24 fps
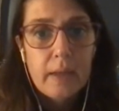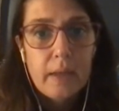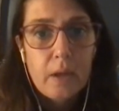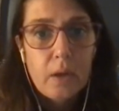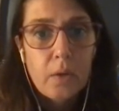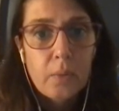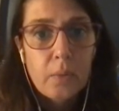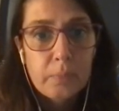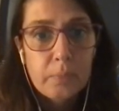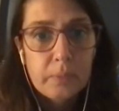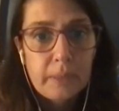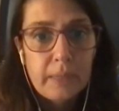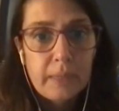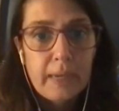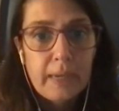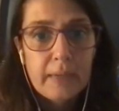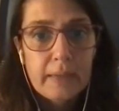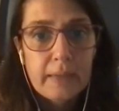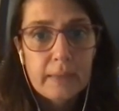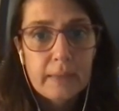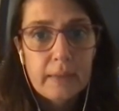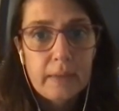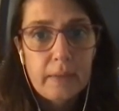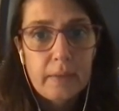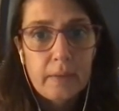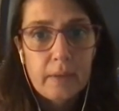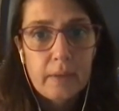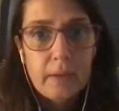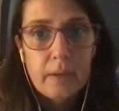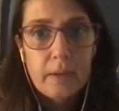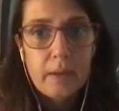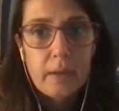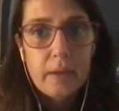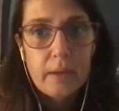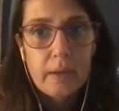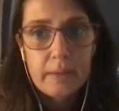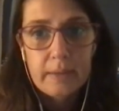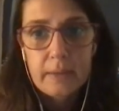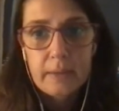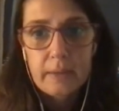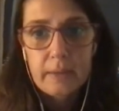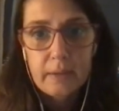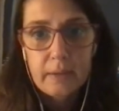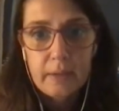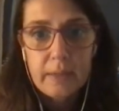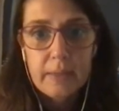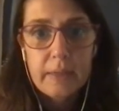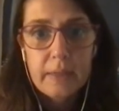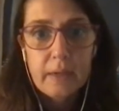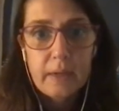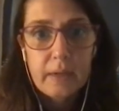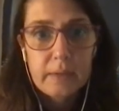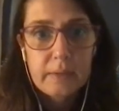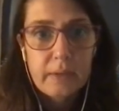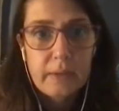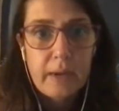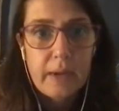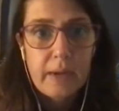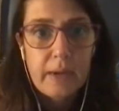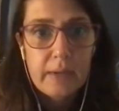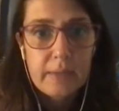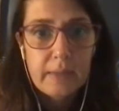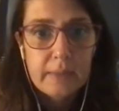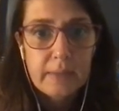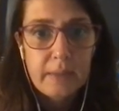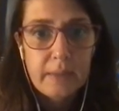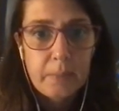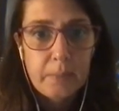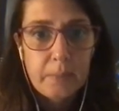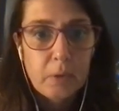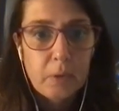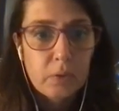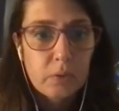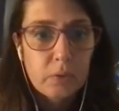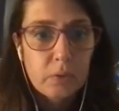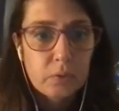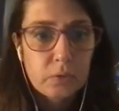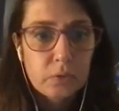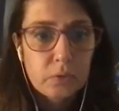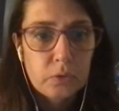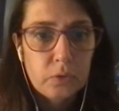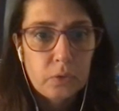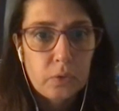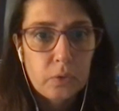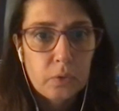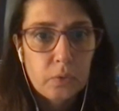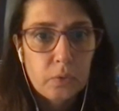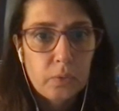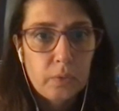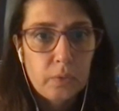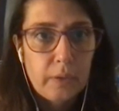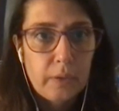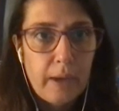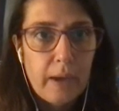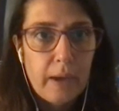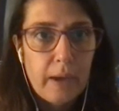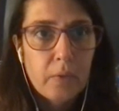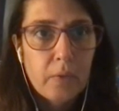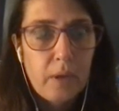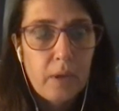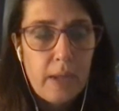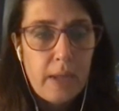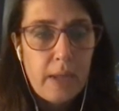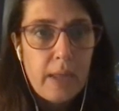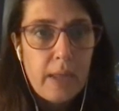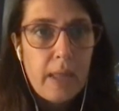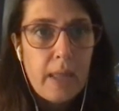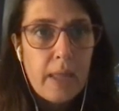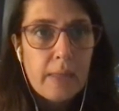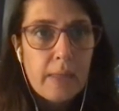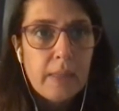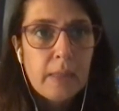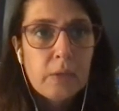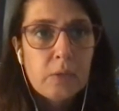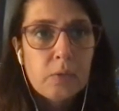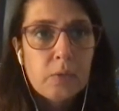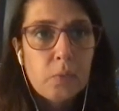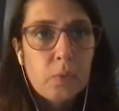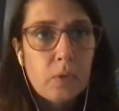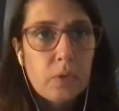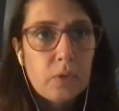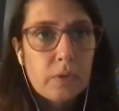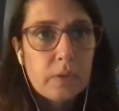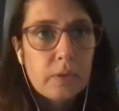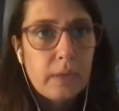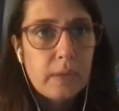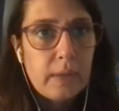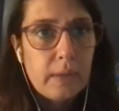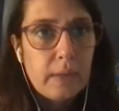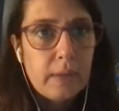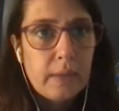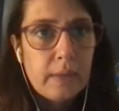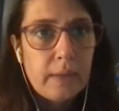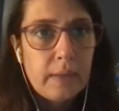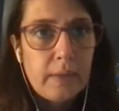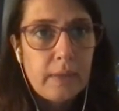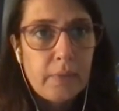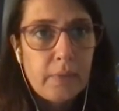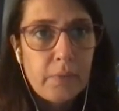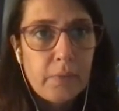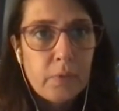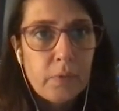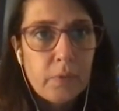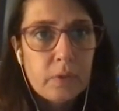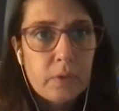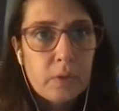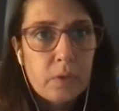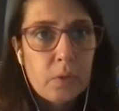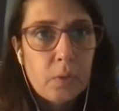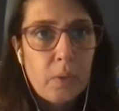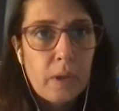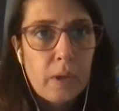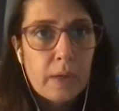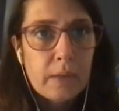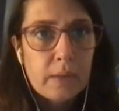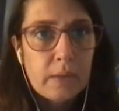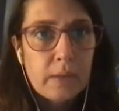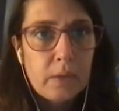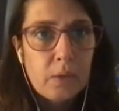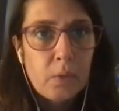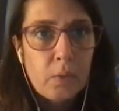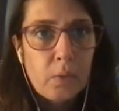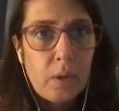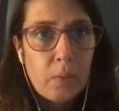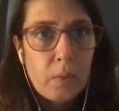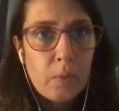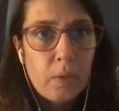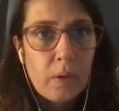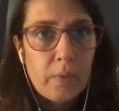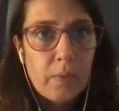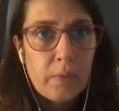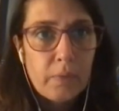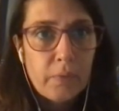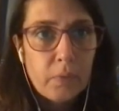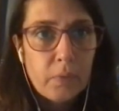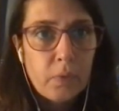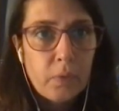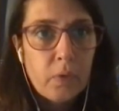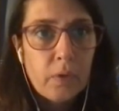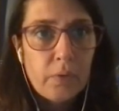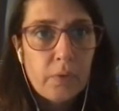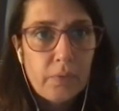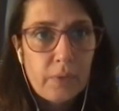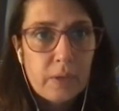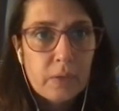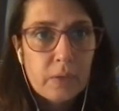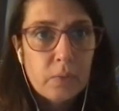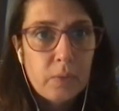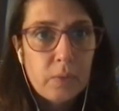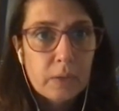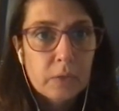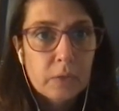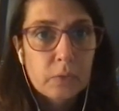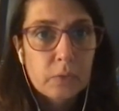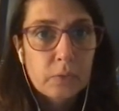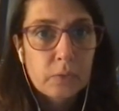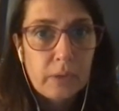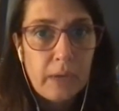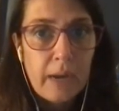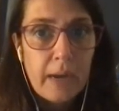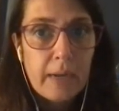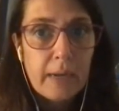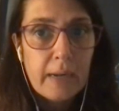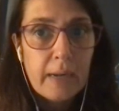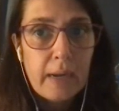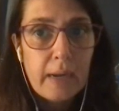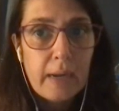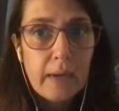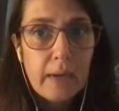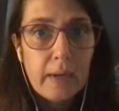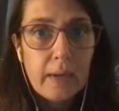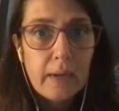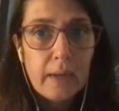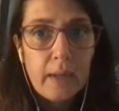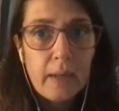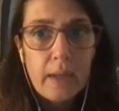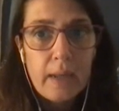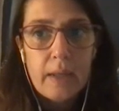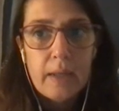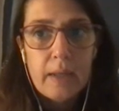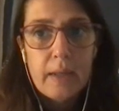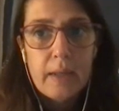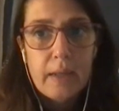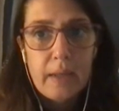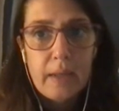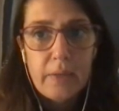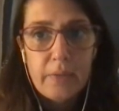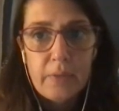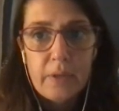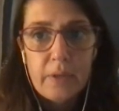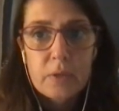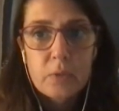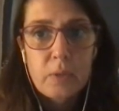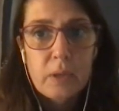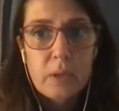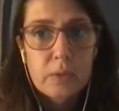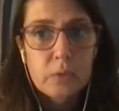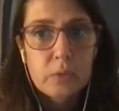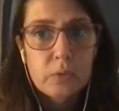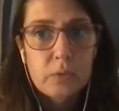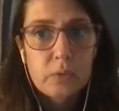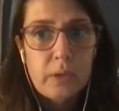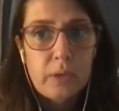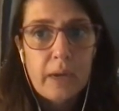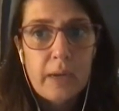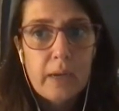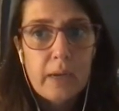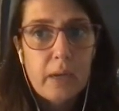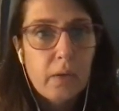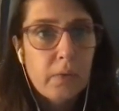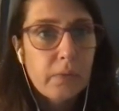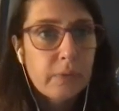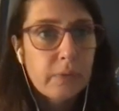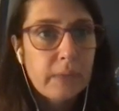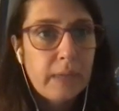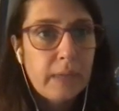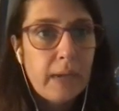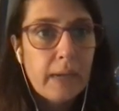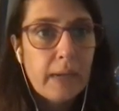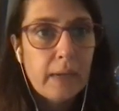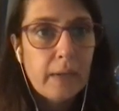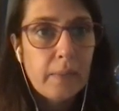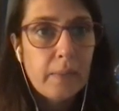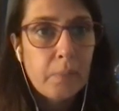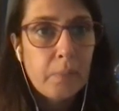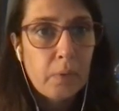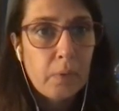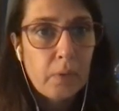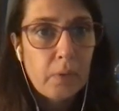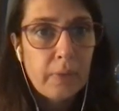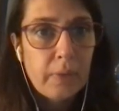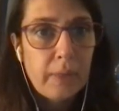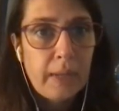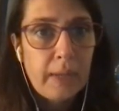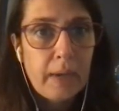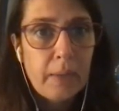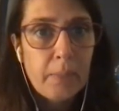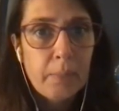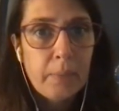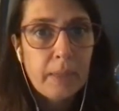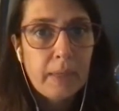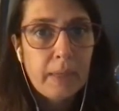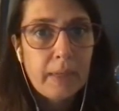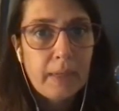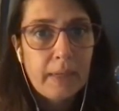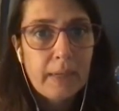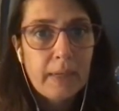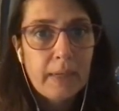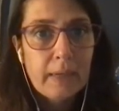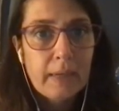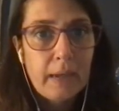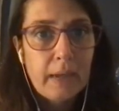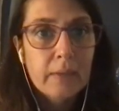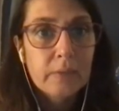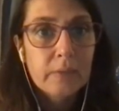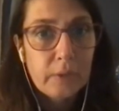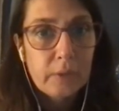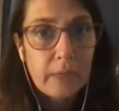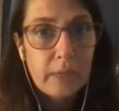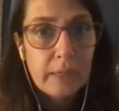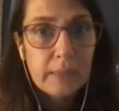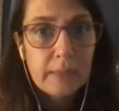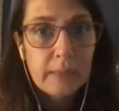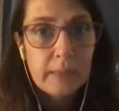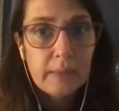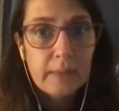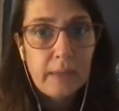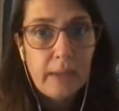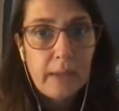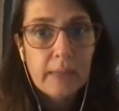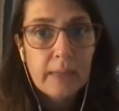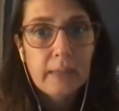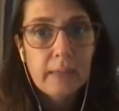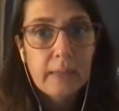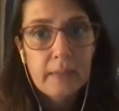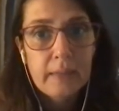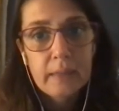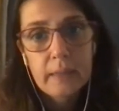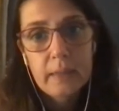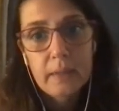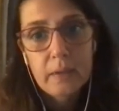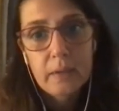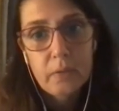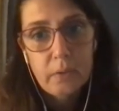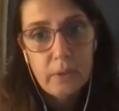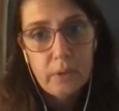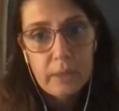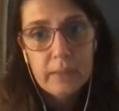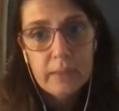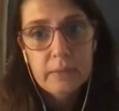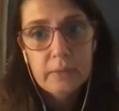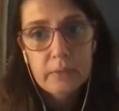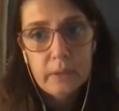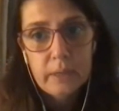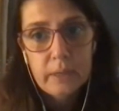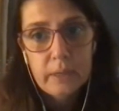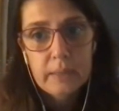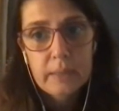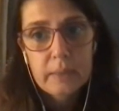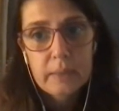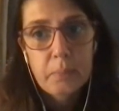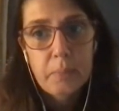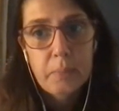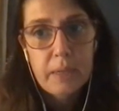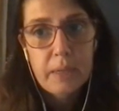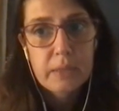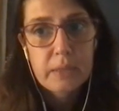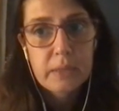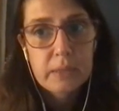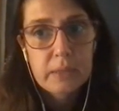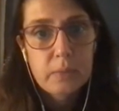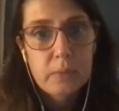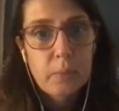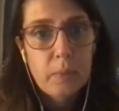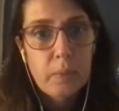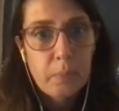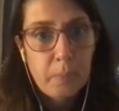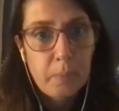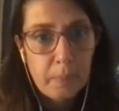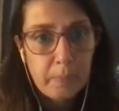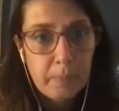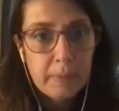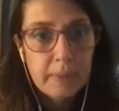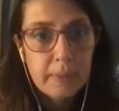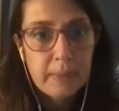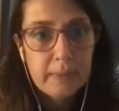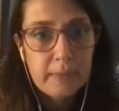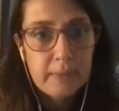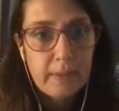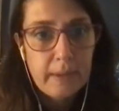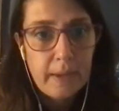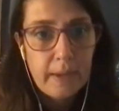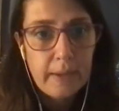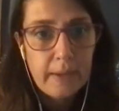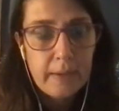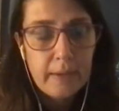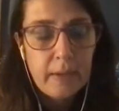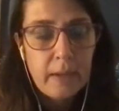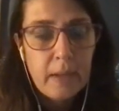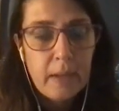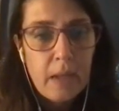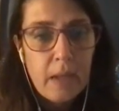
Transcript: obtained in a clinical trial that I'm going to show you now. This was the 4010114 phase 1/2 trial, a phase 1/2 trial of TAG monotherapy in untreated and in already treated patients with BPDCN.